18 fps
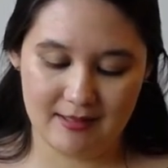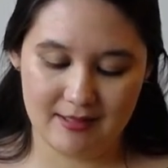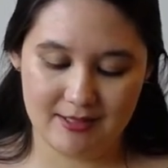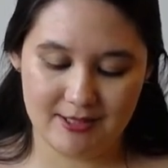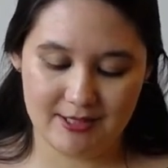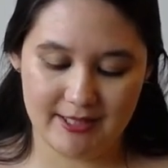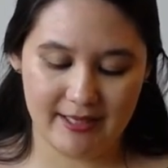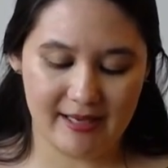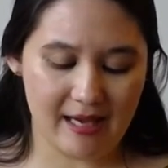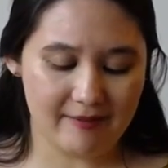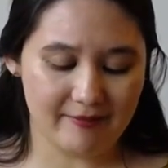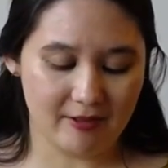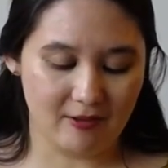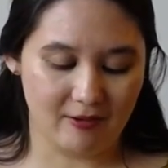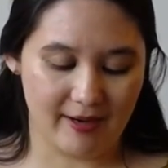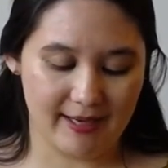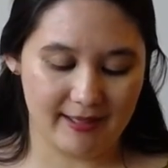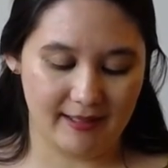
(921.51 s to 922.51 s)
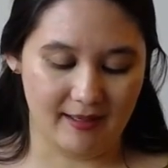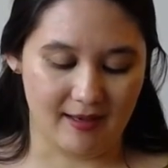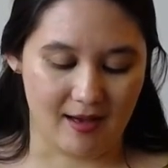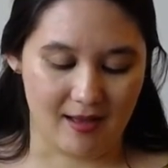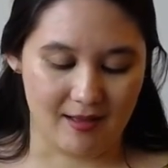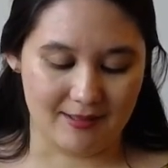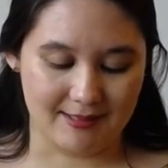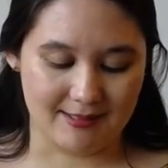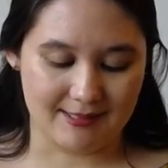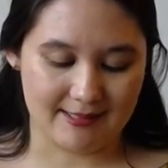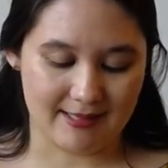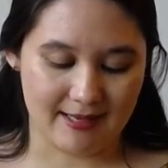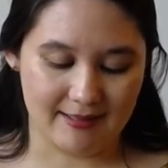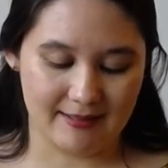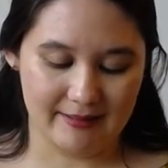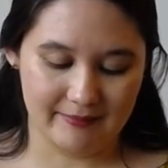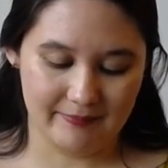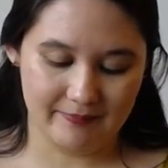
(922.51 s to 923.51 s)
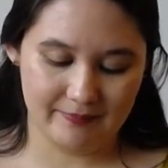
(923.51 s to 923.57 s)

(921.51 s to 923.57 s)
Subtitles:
she gave a great yawn and said,